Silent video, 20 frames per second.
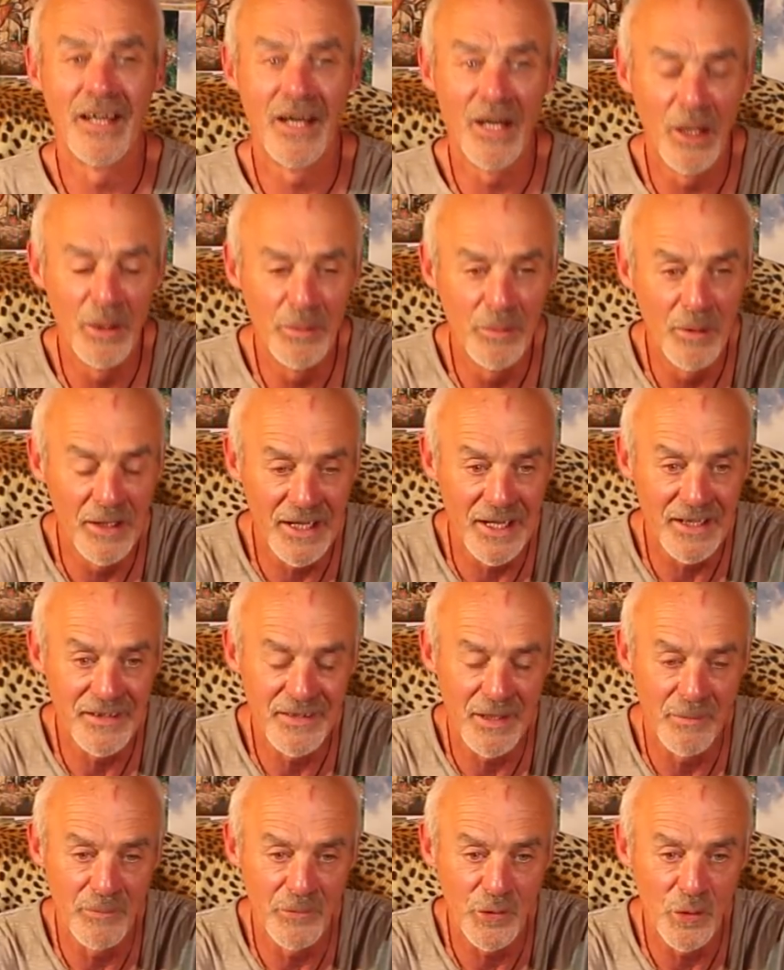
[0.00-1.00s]
I'd had
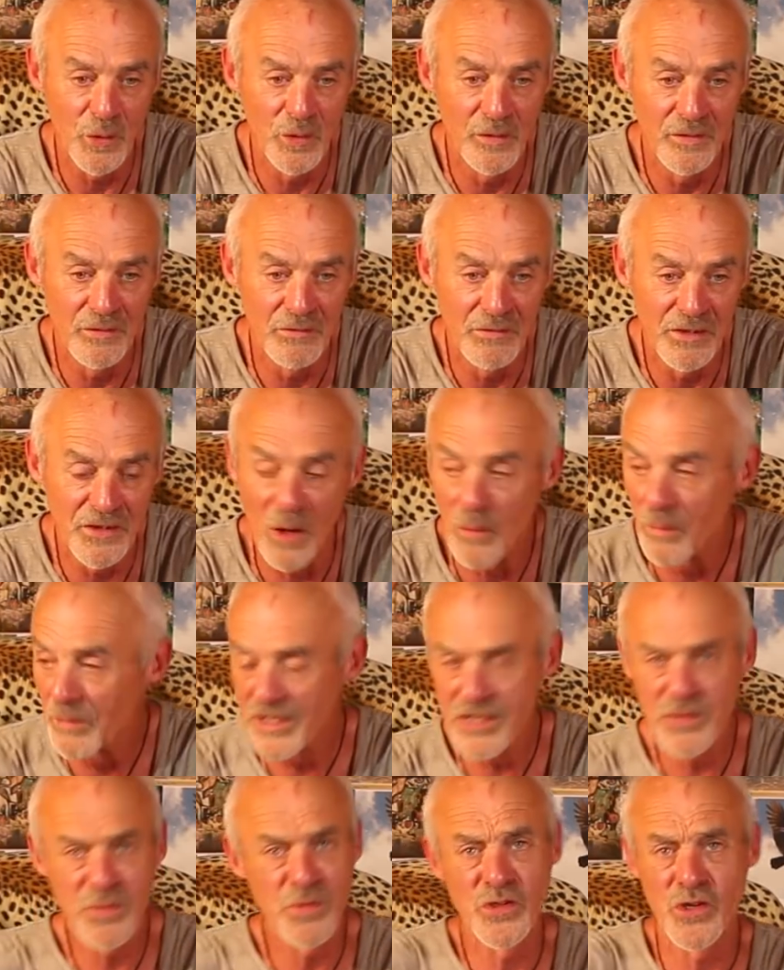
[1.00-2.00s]
some sort of a result, but
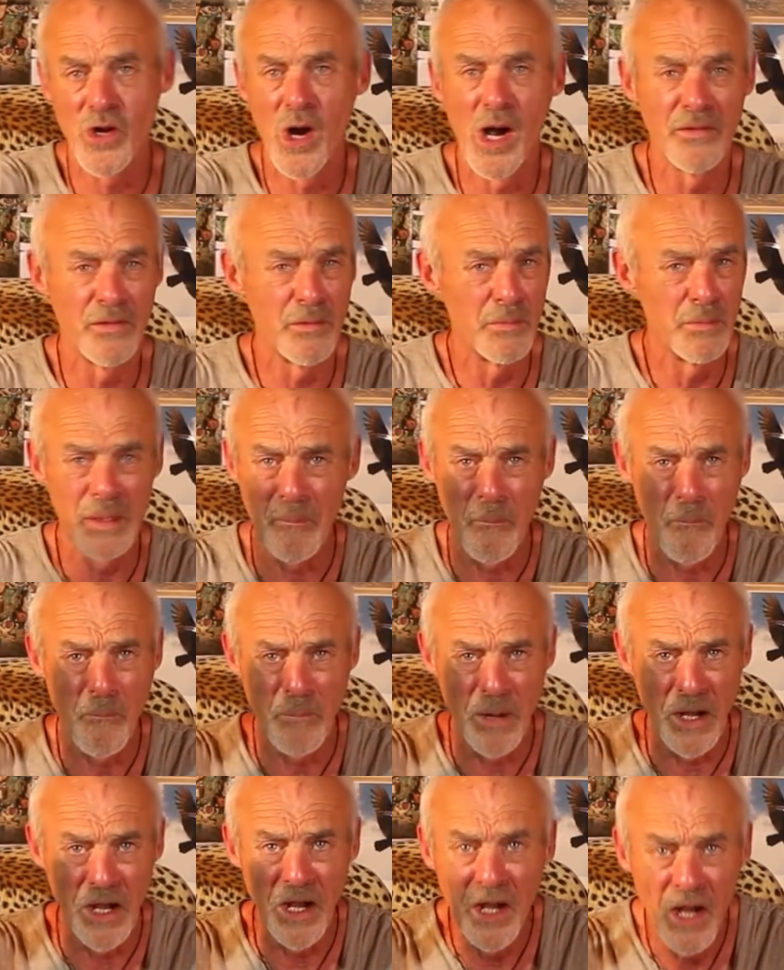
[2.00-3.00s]
this was driving me
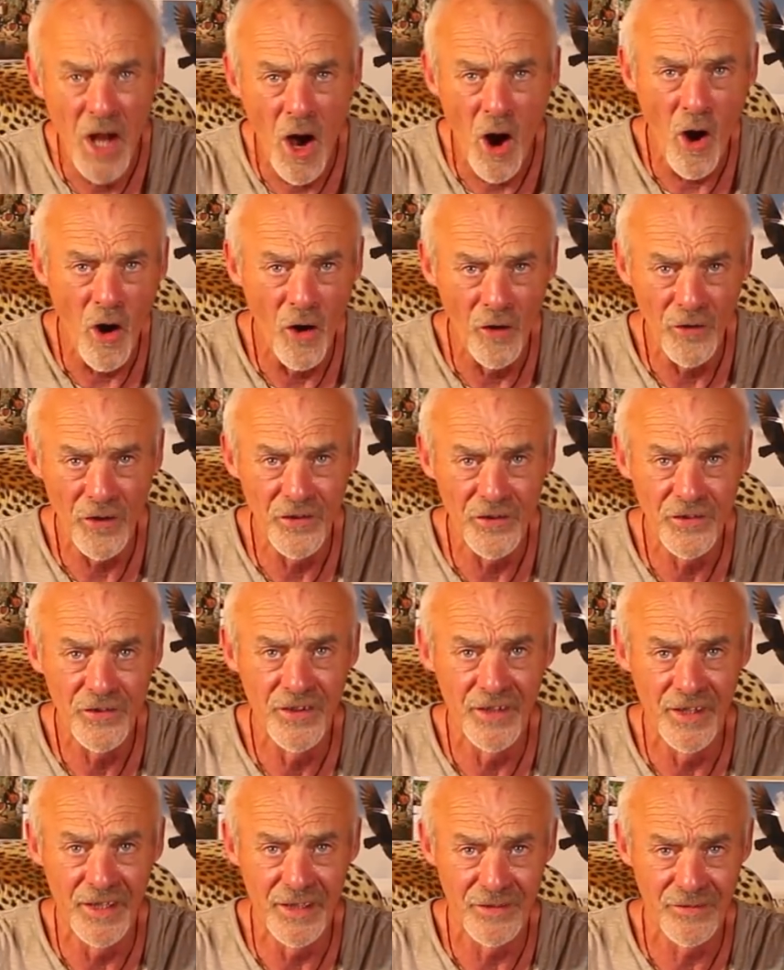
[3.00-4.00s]

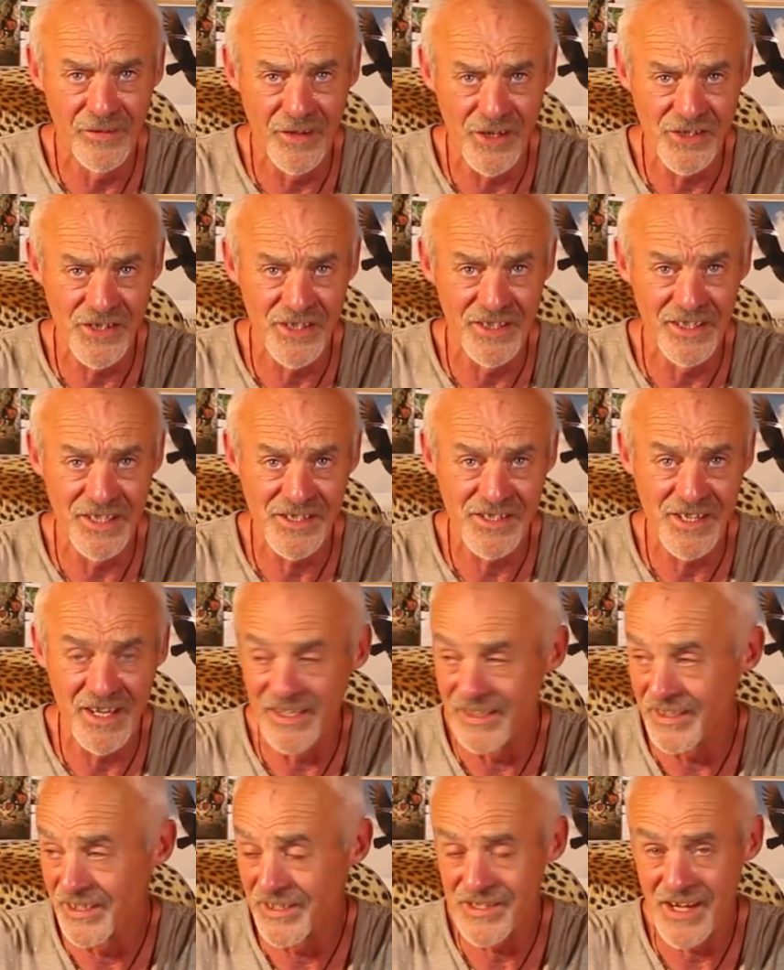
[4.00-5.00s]
bananas, these fish in
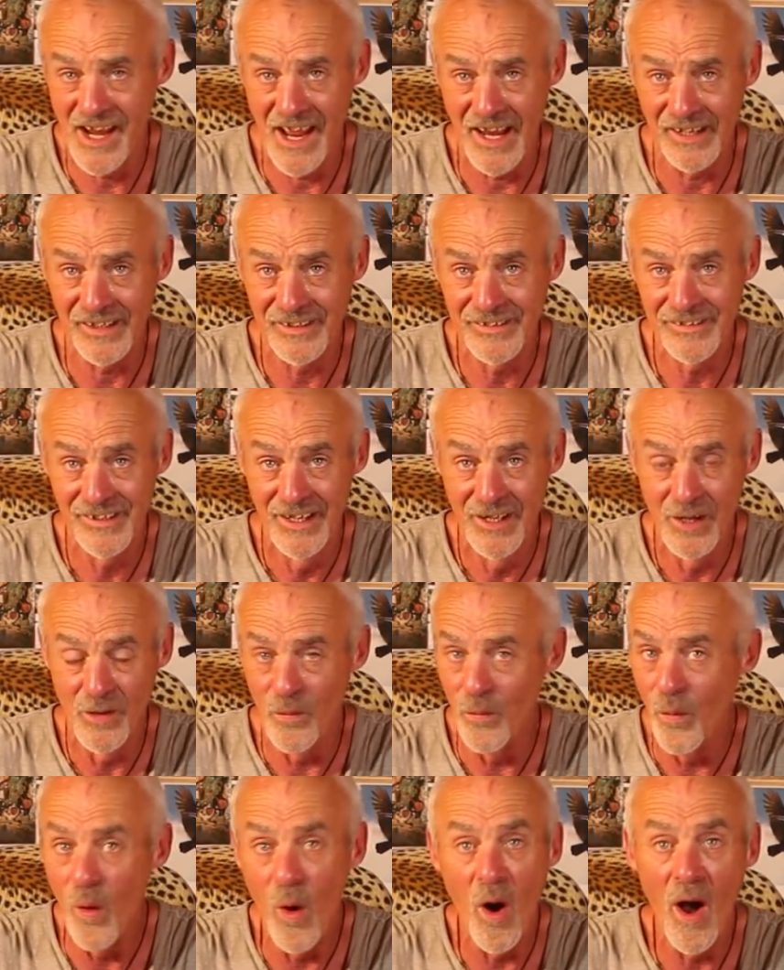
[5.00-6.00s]
the snags,
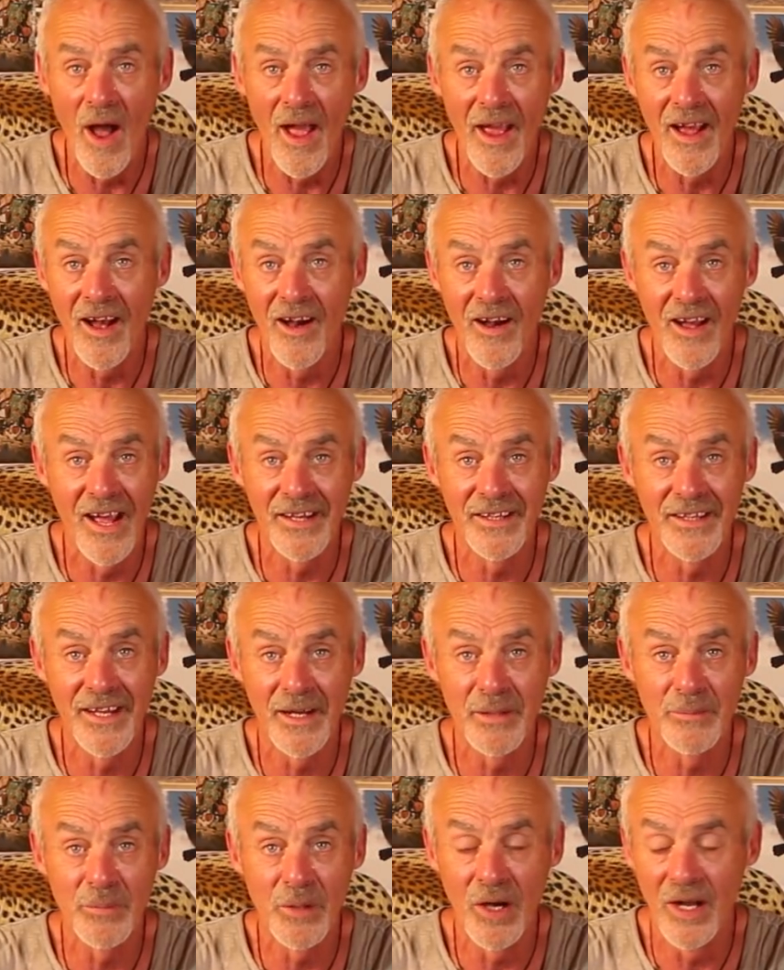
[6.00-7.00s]
why I hadn't
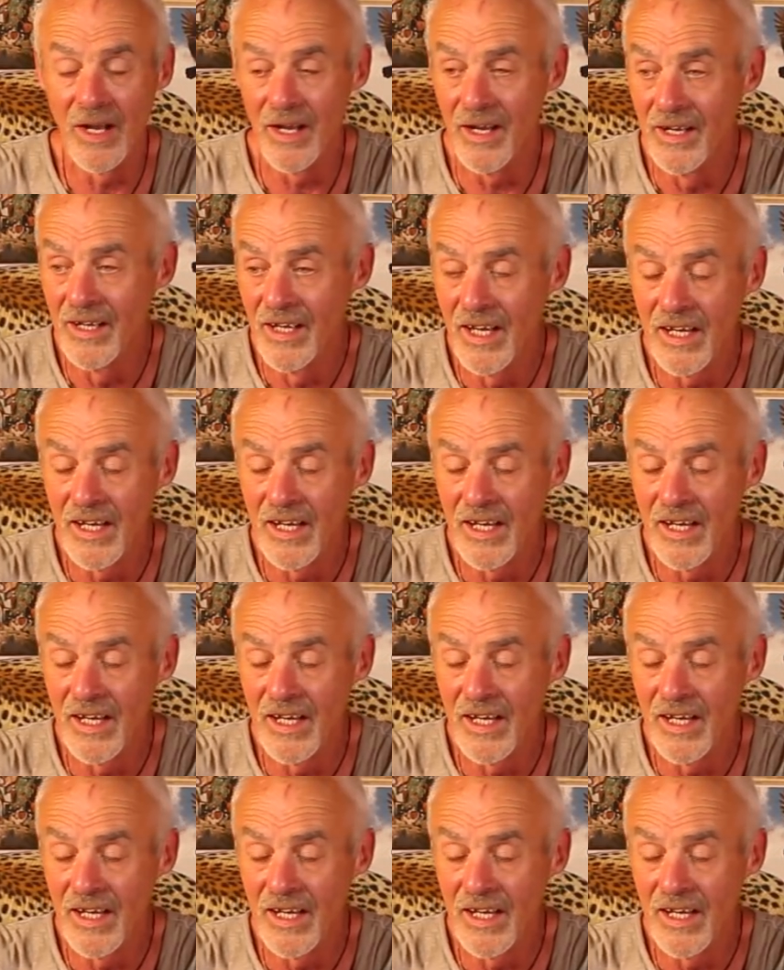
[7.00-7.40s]
had a bite.